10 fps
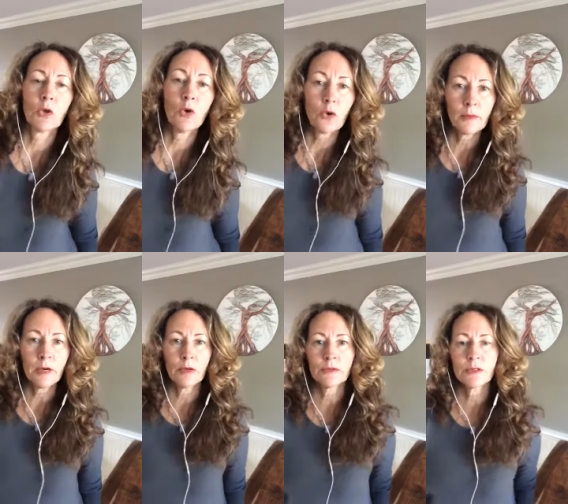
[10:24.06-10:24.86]

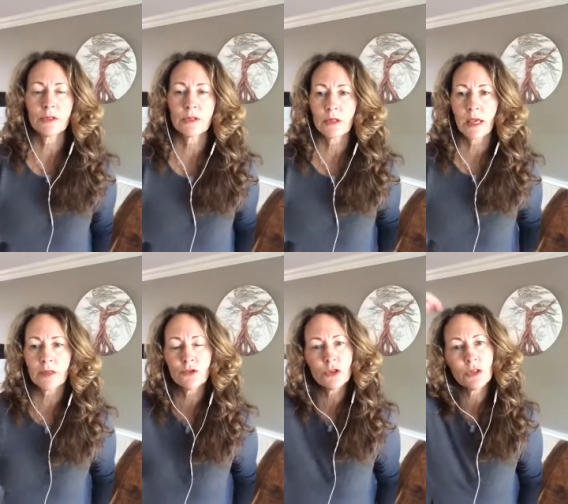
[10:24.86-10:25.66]
hormones,
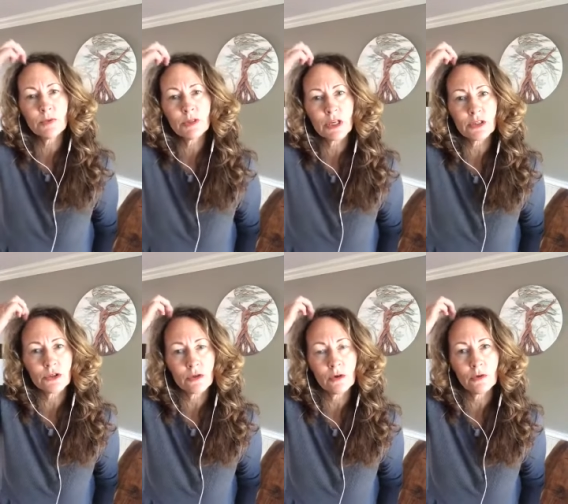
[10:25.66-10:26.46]
estrogen,
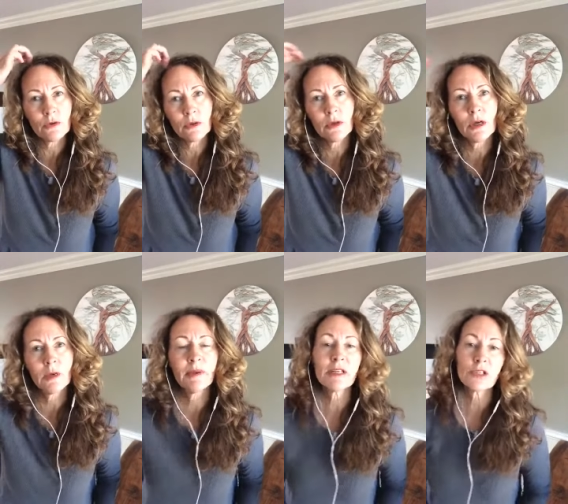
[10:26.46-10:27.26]
progesterone,
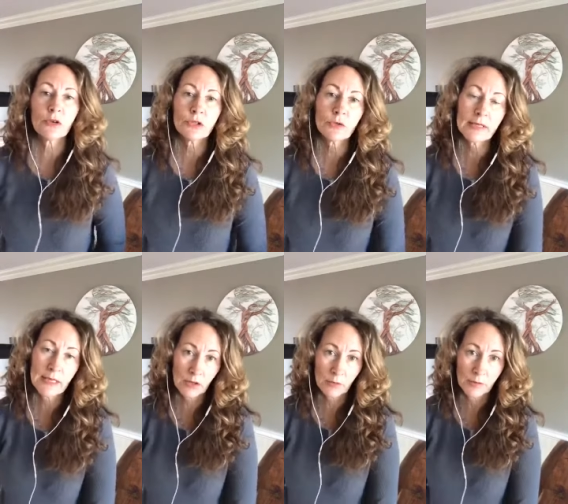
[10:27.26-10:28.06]
uh, but it's also going
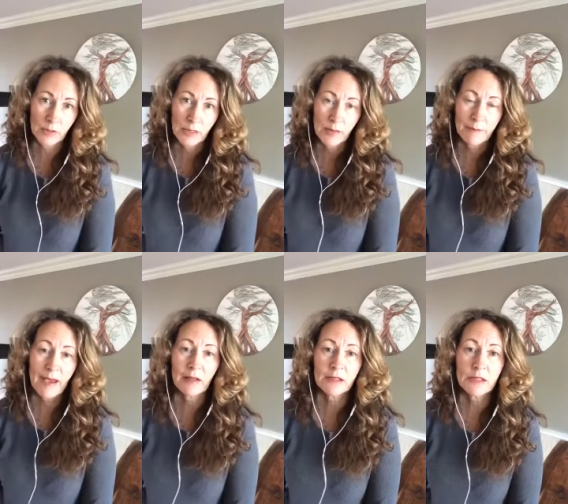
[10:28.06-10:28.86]
to help
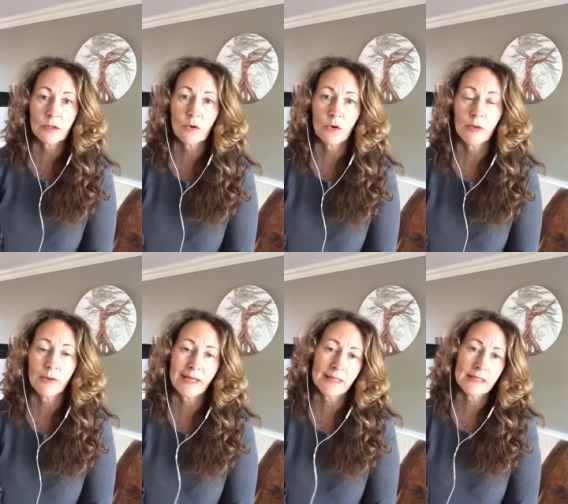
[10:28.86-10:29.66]
balance the
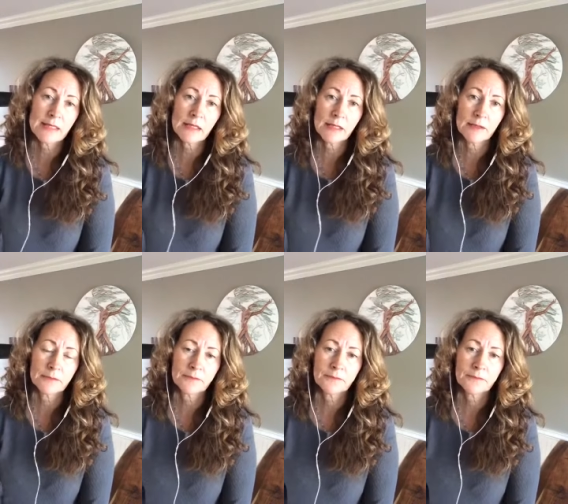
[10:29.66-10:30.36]
hormone insulin.